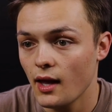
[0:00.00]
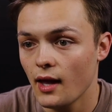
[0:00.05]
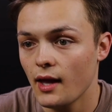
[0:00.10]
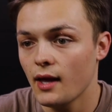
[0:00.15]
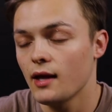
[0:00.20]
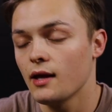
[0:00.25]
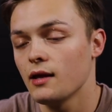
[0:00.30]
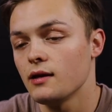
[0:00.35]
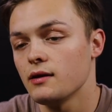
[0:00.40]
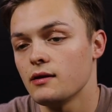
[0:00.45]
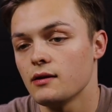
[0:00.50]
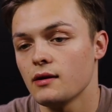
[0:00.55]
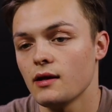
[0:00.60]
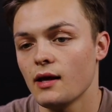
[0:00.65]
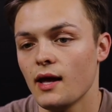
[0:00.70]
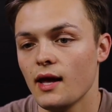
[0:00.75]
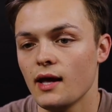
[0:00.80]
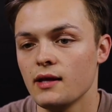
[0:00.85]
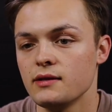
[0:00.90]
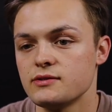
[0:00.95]

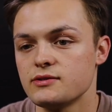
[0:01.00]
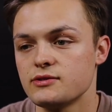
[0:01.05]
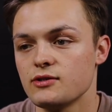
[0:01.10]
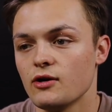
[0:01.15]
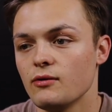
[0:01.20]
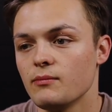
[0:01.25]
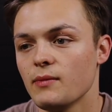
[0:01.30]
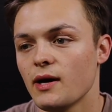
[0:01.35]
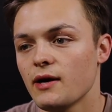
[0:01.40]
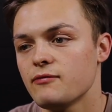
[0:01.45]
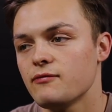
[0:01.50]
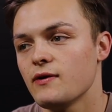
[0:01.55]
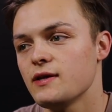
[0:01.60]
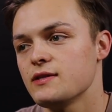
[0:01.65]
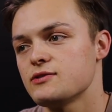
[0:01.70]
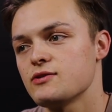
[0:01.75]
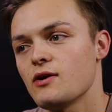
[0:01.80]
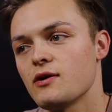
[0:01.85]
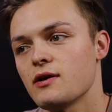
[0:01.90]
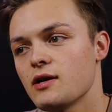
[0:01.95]
And so my
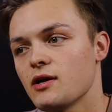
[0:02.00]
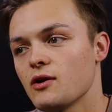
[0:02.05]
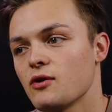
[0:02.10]
faith started